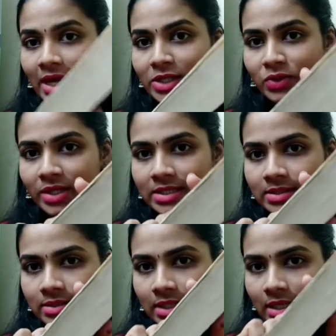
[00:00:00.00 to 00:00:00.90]
as you can
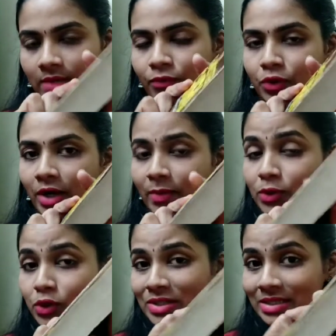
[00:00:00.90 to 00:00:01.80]
see if you are able
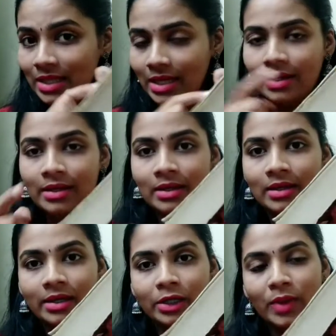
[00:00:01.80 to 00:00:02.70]
to see
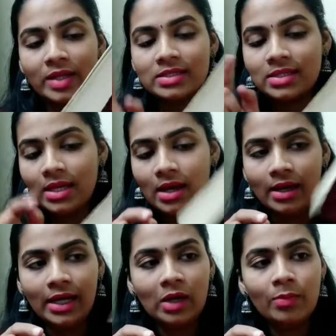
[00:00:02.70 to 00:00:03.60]
you can see a
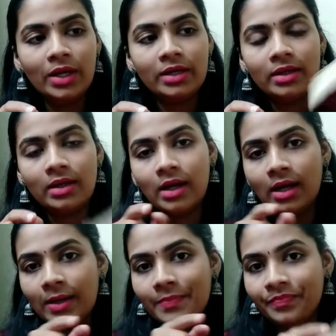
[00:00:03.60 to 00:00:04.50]
little bit
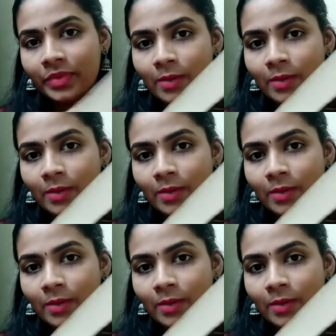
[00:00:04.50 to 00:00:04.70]
um,